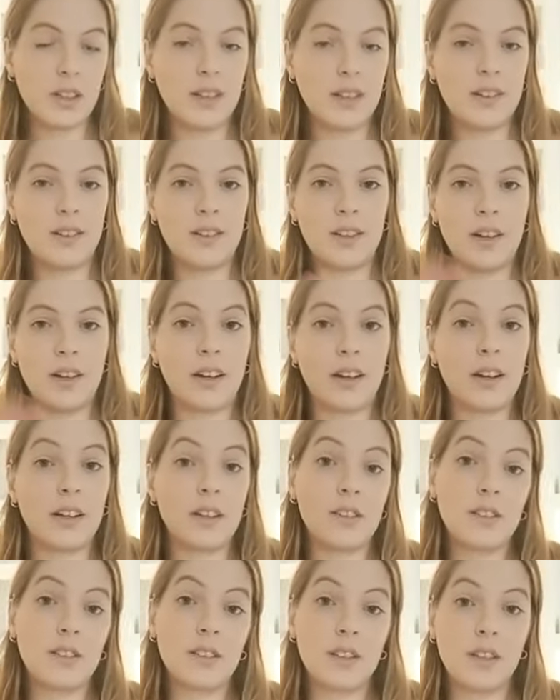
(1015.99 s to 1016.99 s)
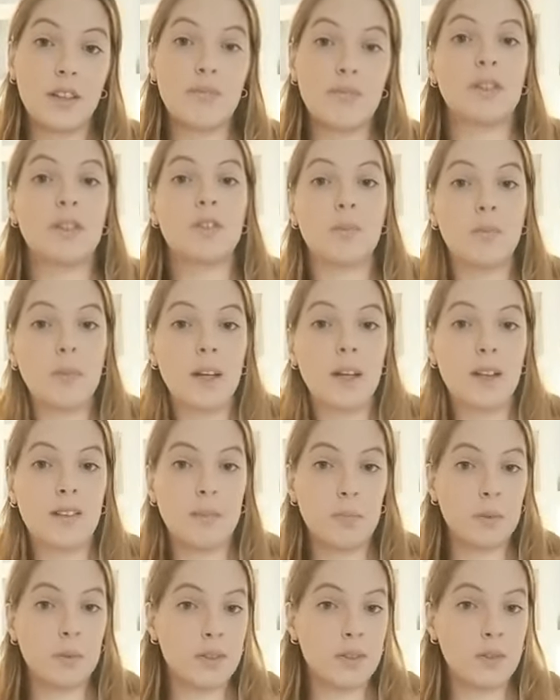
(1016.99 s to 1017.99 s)
This is like, even to me as
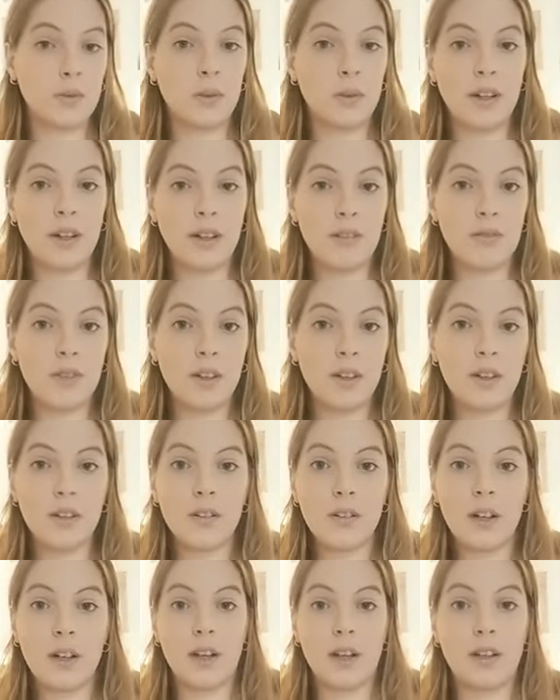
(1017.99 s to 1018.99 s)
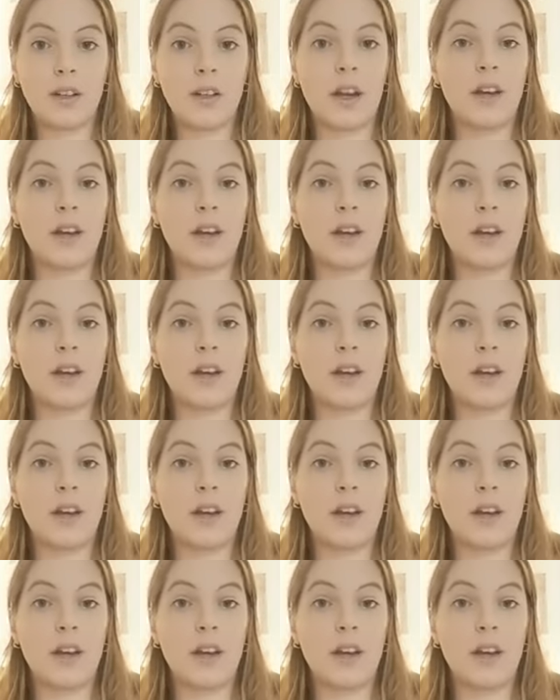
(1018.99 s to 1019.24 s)
a person who live here and